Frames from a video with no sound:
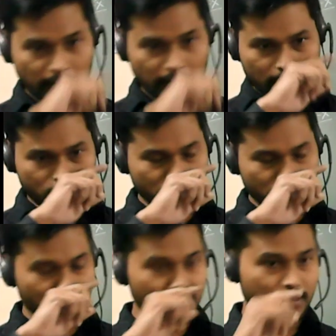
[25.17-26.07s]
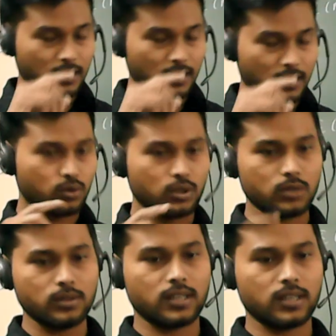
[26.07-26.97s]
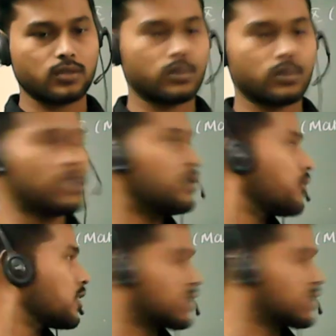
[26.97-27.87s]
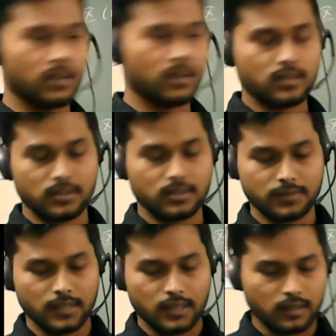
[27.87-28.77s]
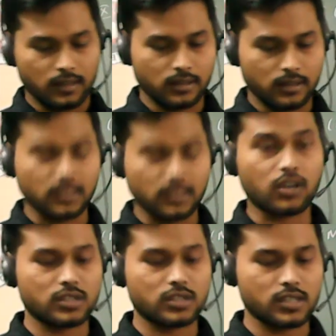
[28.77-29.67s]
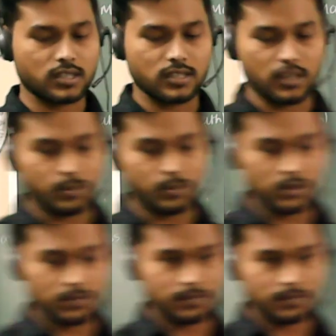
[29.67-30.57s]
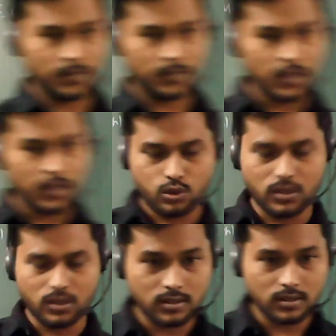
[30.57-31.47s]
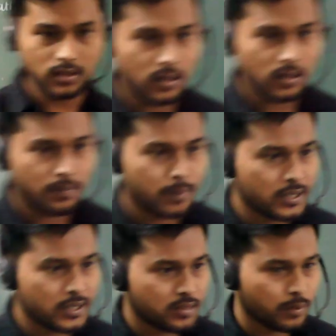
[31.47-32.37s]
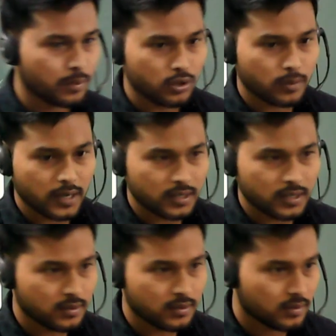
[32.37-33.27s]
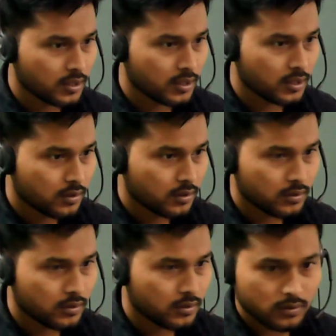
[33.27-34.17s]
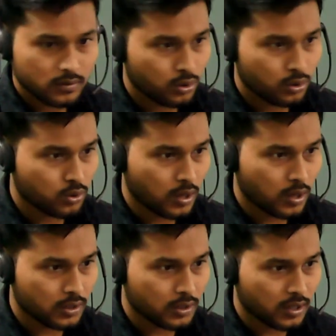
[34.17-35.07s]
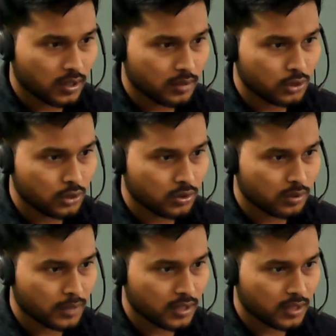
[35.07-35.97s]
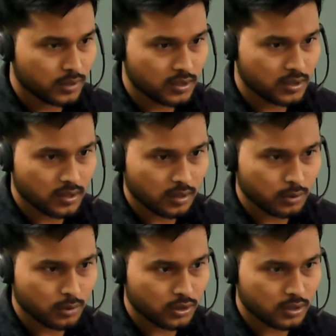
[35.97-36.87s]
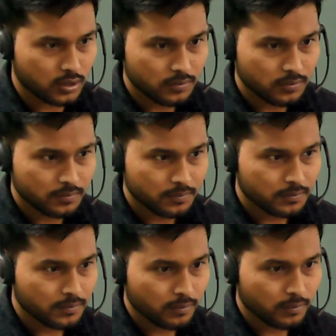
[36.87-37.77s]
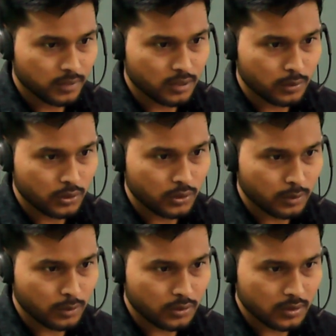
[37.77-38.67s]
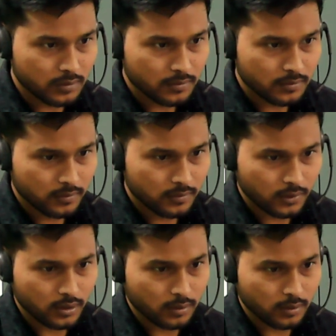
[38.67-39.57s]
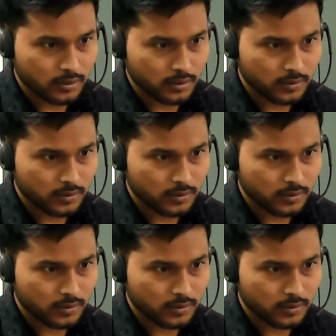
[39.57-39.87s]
Today I told you that today we'll start the construction chapter. Students, please mute your mic. Those who have not unmute your mic, please unmute it. Please mute it, mute it. Not unmute.